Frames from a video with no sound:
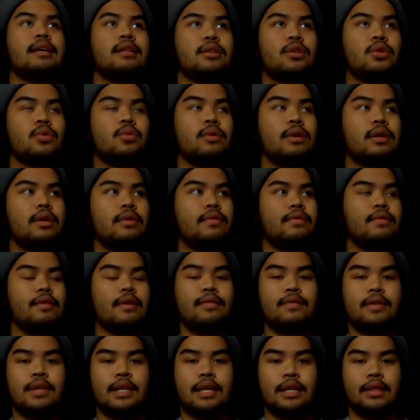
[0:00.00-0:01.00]
in
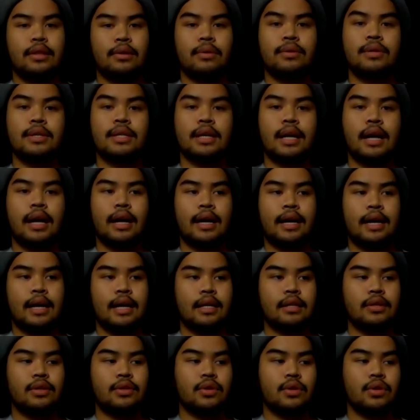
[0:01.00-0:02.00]
2015, there was a guy
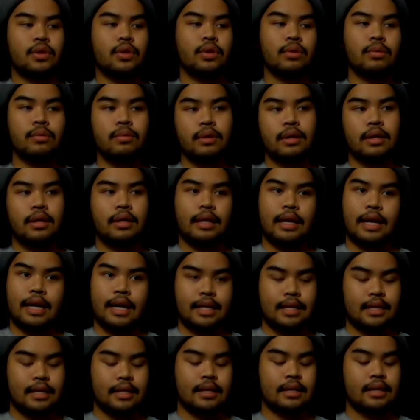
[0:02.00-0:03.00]
at Sakura
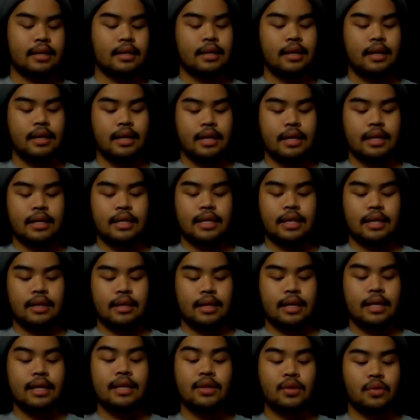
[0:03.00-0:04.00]
Classic
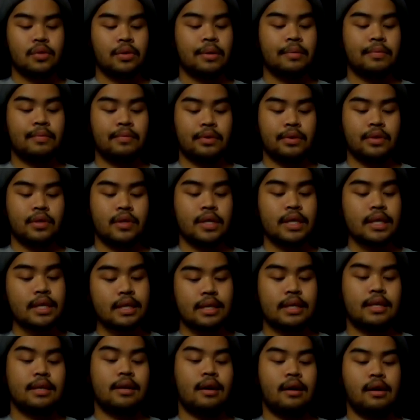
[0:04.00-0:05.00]
selling his grip for
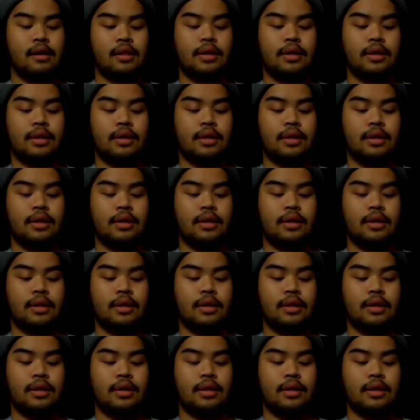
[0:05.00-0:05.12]
$60